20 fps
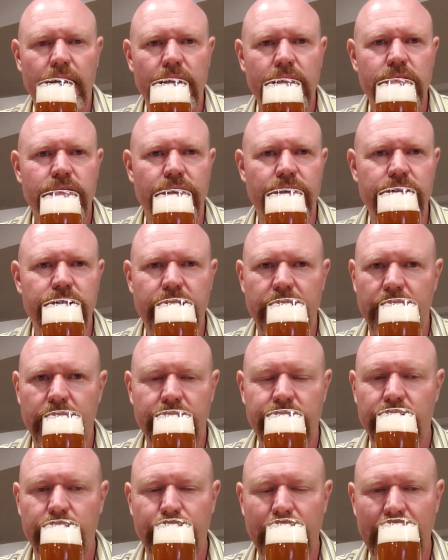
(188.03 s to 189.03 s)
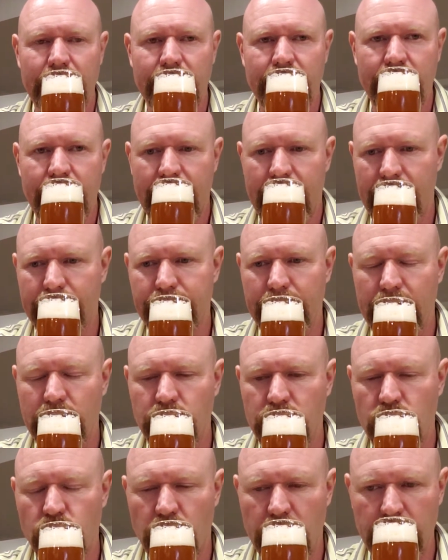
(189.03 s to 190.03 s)
citrus character. Mine did not. Mine
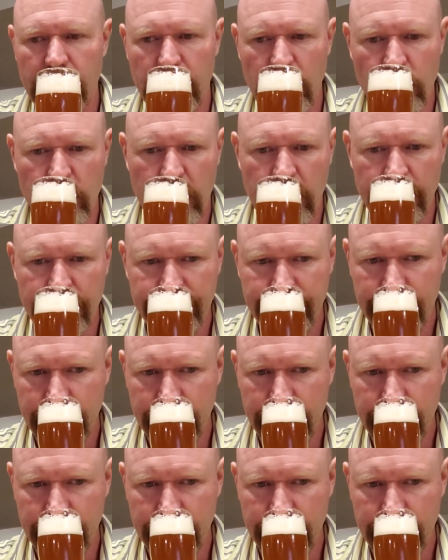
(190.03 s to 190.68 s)
was quite muted.